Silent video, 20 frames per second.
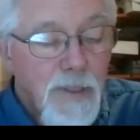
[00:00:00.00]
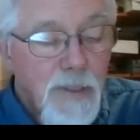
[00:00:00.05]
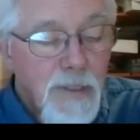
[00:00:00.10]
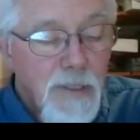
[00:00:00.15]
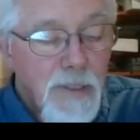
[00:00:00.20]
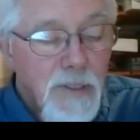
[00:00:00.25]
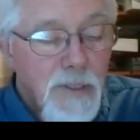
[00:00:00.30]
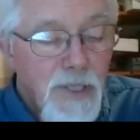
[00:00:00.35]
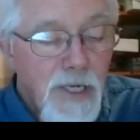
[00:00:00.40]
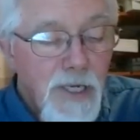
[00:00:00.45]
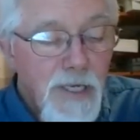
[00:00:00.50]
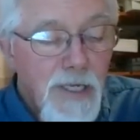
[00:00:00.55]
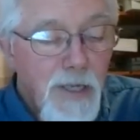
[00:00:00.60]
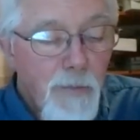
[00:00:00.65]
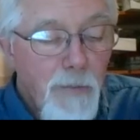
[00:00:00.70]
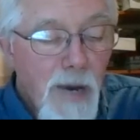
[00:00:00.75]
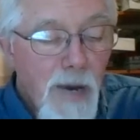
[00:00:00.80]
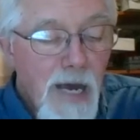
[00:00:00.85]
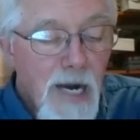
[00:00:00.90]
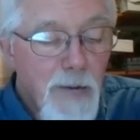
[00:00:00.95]
Sit in the
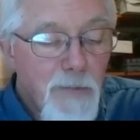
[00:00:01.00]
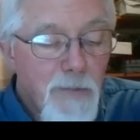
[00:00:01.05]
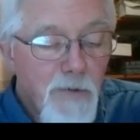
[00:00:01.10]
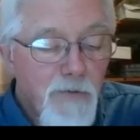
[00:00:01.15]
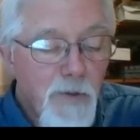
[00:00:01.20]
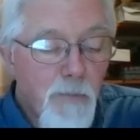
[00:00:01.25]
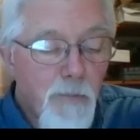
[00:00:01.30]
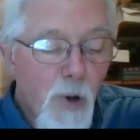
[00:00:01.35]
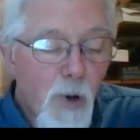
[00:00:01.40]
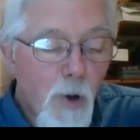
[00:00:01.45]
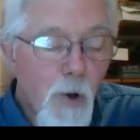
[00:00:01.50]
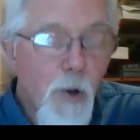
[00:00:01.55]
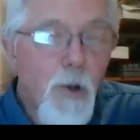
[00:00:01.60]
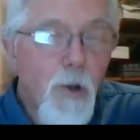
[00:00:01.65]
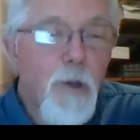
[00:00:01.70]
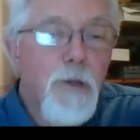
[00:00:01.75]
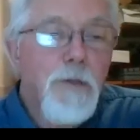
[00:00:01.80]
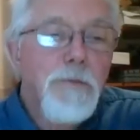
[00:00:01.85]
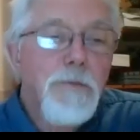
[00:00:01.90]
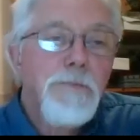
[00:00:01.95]
bottom of the
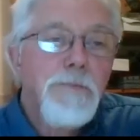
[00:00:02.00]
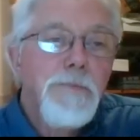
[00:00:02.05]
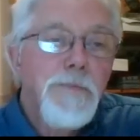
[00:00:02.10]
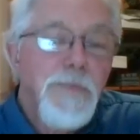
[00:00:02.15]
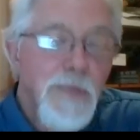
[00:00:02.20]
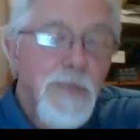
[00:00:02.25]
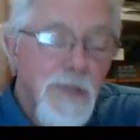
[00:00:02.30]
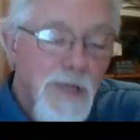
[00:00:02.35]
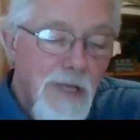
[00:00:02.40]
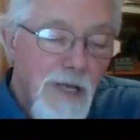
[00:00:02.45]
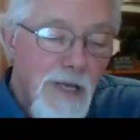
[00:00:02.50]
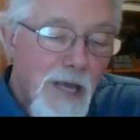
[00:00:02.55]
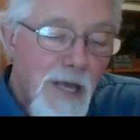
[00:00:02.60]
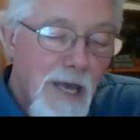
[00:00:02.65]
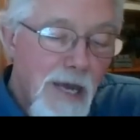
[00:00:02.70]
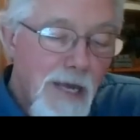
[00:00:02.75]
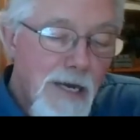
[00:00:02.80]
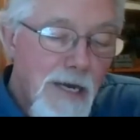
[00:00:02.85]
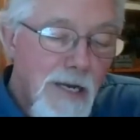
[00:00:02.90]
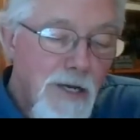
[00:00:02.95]
bowl,
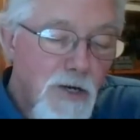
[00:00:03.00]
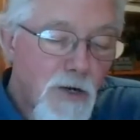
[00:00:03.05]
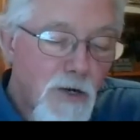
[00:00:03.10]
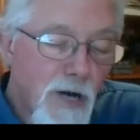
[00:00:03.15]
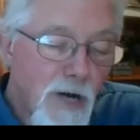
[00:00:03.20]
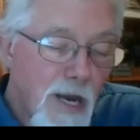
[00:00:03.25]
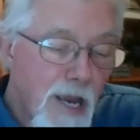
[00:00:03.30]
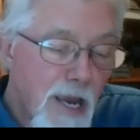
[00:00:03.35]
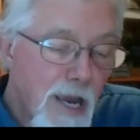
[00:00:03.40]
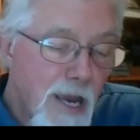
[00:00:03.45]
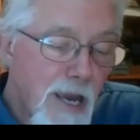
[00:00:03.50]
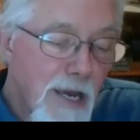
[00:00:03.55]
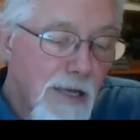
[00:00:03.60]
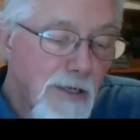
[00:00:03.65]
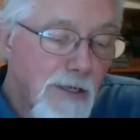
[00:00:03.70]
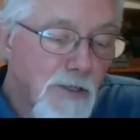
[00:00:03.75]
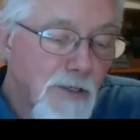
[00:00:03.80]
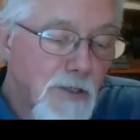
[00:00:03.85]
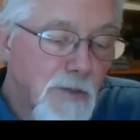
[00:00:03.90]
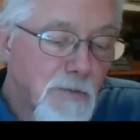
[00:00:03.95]
head in your
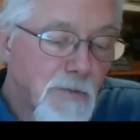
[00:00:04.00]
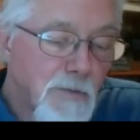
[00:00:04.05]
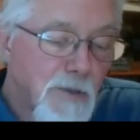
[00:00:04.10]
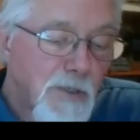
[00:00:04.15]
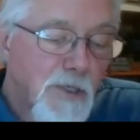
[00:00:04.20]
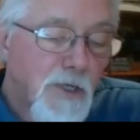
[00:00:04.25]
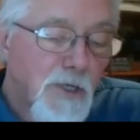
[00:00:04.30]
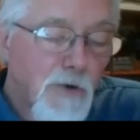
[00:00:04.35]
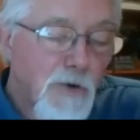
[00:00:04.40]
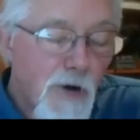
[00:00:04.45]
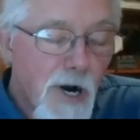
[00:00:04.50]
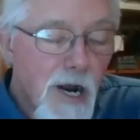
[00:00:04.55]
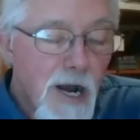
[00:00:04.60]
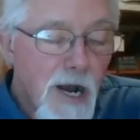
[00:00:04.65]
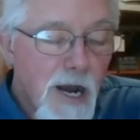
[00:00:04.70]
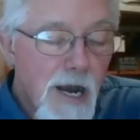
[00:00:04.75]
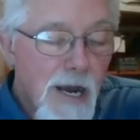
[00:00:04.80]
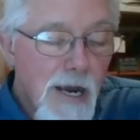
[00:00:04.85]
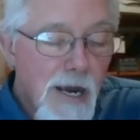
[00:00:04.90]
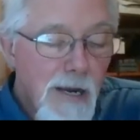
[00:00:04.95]
hands,
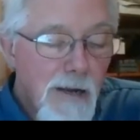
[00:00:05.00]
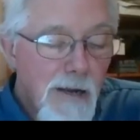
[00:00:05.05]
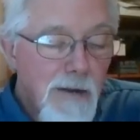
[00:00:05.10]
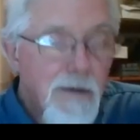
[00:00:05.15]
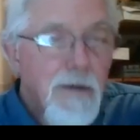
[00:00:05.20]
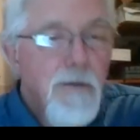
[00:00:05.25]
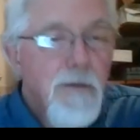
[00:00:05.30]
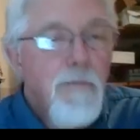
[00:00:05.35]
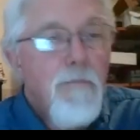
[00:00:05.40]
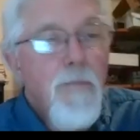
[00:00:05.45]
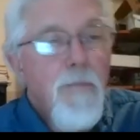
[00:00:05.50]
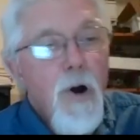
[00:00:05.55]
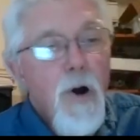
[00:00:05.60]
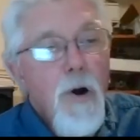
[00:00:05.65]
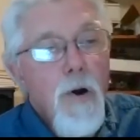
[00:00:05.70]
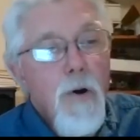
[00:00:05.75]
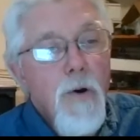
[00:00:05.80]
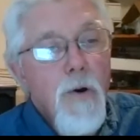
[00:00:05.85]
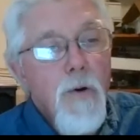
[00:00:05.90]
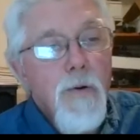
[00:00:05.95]
cry,
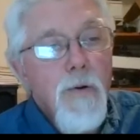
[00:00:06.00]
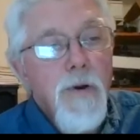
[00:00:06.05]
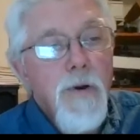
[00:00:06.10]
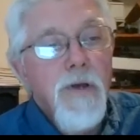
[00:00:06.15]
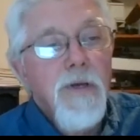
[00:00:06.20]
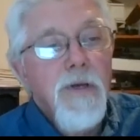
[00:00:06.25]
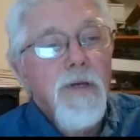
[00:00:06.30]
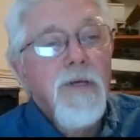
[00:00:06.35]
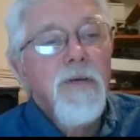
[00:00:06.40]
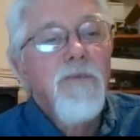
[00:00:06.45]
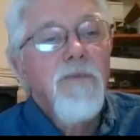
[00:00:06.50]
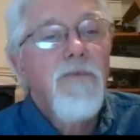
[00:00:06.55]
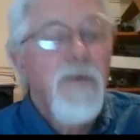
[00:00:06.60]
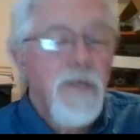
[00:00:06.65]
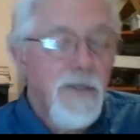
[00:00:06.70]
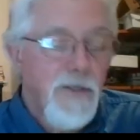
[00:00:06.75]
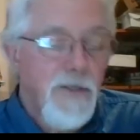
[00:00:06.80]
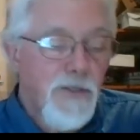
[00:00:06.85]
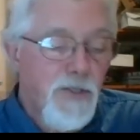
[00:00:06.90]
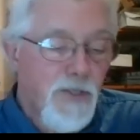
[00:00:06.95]
moan,
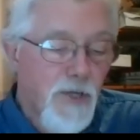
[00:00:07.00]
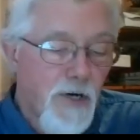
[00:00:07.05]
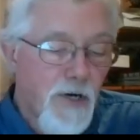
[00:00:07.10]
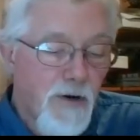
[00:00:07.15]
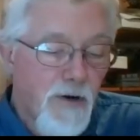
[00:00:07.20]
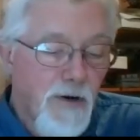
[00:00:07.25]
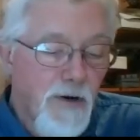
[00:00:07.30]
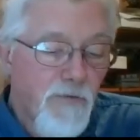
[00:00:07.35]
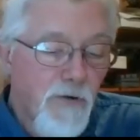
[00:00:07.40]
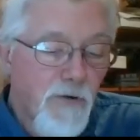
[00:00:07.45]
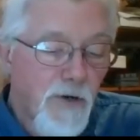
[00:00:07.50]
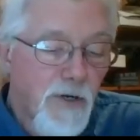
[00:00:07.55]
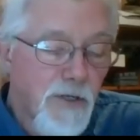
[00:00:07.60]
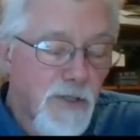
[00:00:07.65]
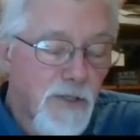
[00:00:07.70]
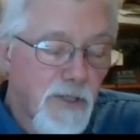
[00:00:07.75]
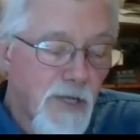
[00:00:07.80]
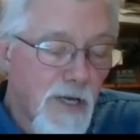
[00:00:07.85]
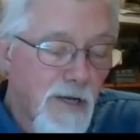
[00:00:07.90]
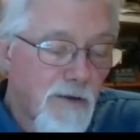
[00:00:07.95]
feel sorry for
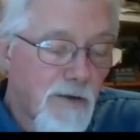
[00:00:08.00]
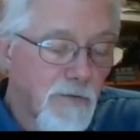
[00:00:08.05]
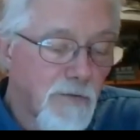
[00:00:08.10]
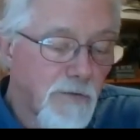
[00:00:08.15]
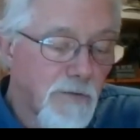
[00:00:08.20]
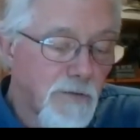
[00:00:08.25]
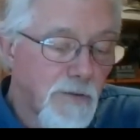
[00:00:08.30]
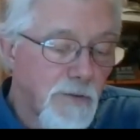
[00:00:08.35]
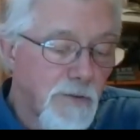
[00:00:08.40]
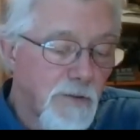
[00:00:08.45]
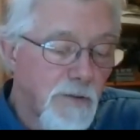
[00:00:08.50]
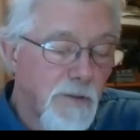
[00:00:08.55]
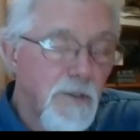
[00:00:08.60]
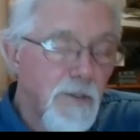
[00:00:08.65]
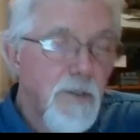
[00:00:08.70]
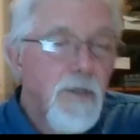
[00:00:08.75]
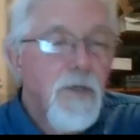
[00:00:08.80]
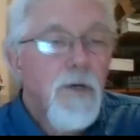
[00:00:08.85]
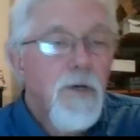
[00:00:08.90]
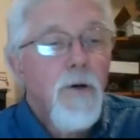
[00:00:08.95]
yourself.
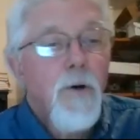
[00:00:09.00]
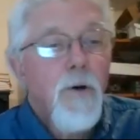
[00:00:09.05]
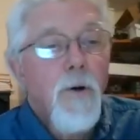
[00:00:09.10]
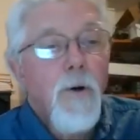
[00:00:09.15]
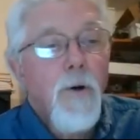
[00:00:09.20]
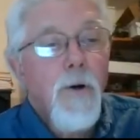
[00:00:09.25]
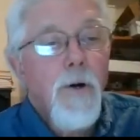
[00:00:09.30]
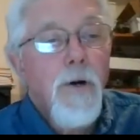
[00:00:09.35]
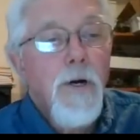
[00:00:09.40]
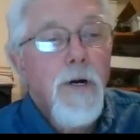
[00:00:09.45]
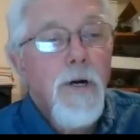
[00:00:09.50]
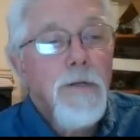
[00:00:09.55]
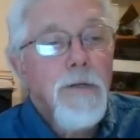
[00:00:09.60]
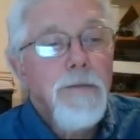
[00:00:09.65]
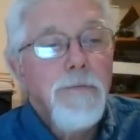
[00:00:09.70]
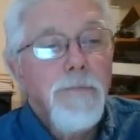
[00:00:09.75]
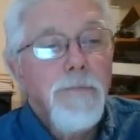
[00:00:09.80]
Or